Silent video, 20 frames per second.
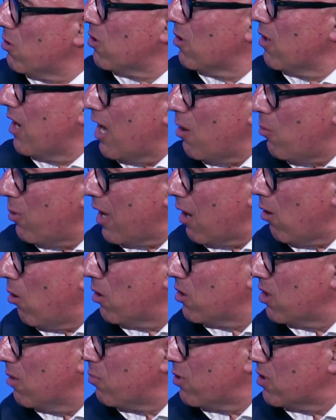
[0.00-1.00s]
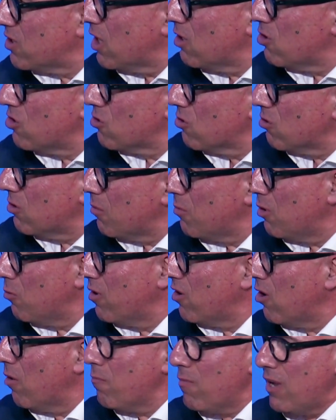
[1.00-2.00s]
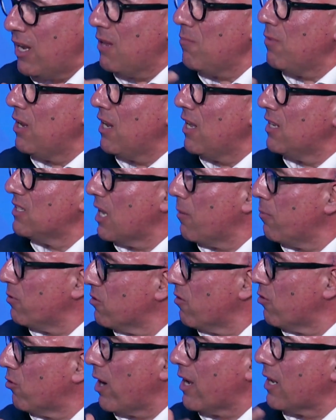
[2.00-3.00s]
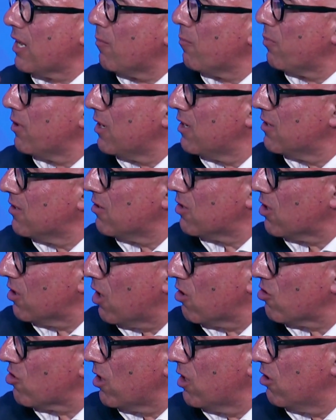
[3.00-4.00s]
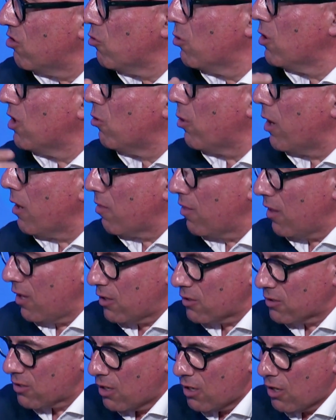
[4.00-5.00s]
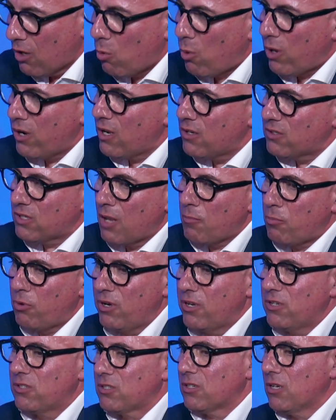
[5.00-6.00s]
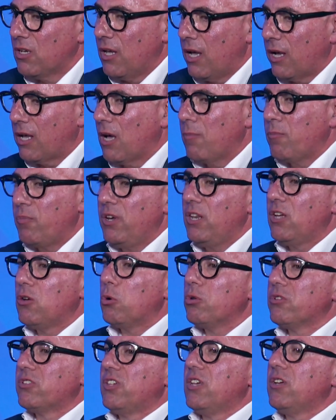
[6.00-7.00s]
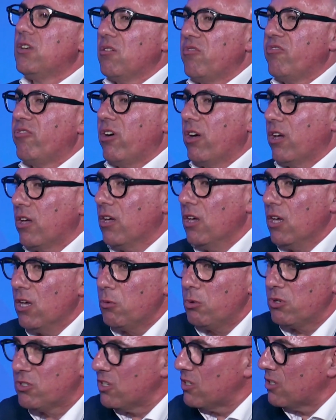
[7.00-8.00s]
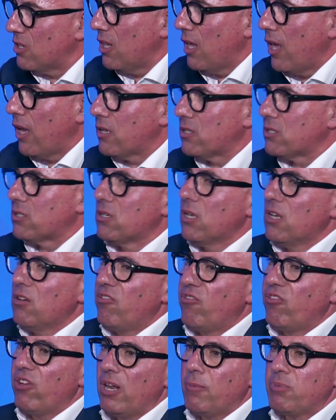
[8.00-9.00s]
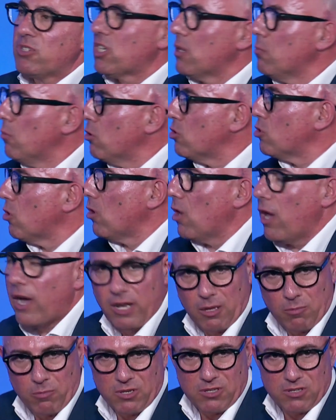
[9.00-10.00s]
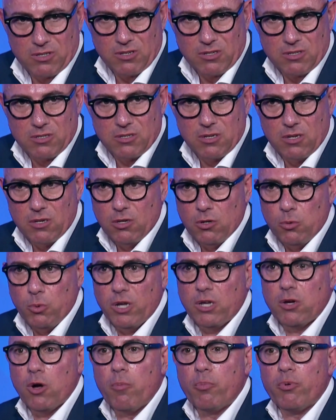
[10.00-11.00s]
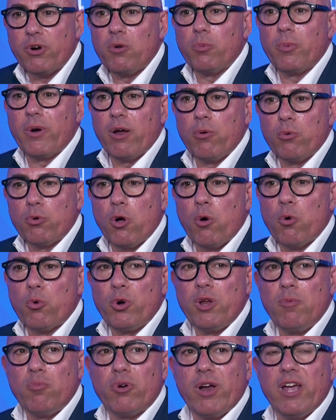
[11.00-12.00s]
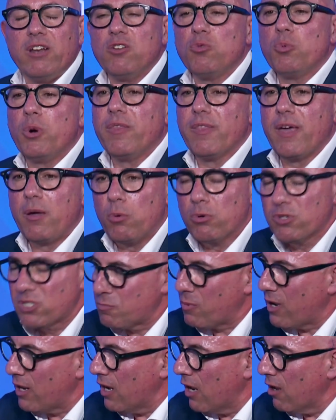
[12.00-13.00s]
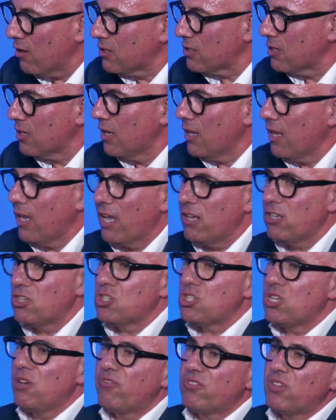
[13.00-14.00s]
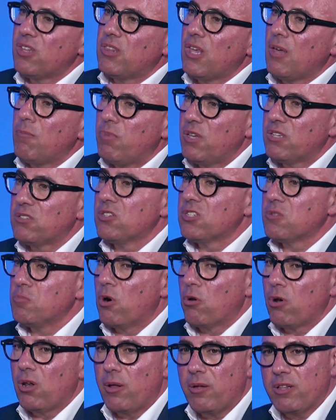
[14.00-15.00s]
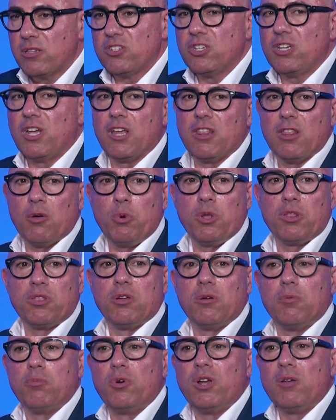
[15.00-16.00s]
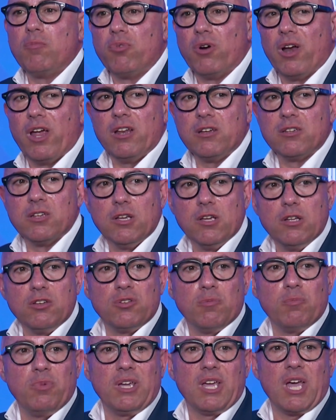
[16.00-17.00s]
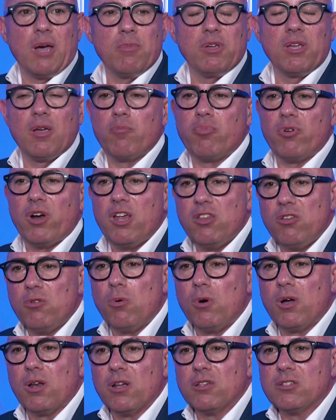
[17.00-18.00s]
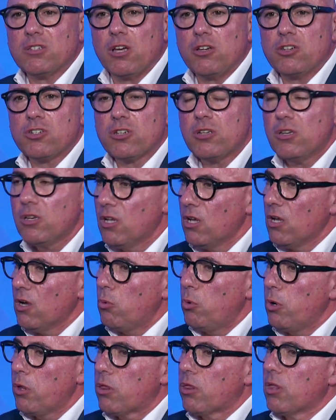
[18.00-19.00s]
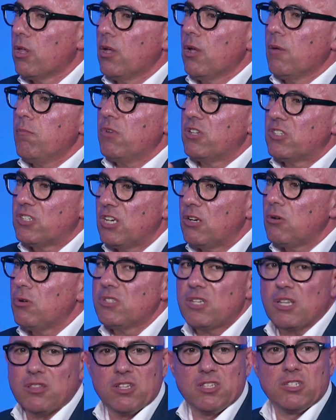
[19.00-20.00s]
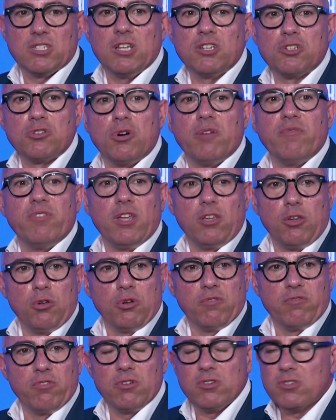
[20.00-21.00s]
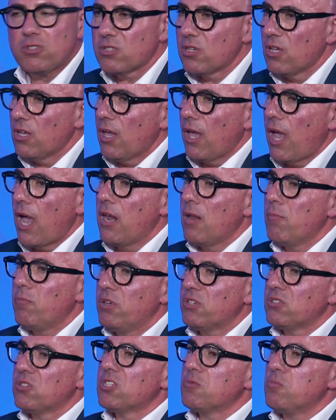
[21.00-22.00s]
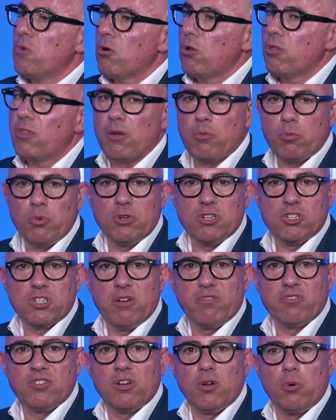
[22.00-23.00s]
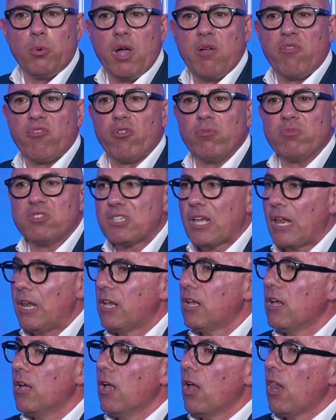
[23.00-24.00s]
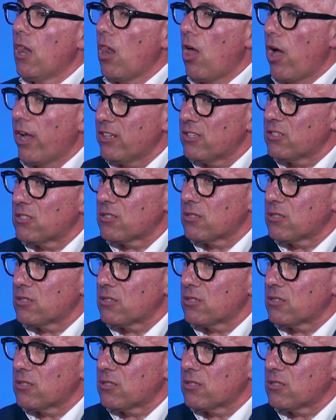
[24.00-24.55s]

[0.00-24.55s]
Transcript: on how we unlock the potential? I mean, we've got many, many examples of great companies internationally doing great things. One example is a company called Signify, which is the ex-Philips commercial lighting business. We got rebranded when they were spun out and shifted their business model together with the rebrand to becoming a brand new organization with materials at the center of their universe, and a business model that shifted away from selling light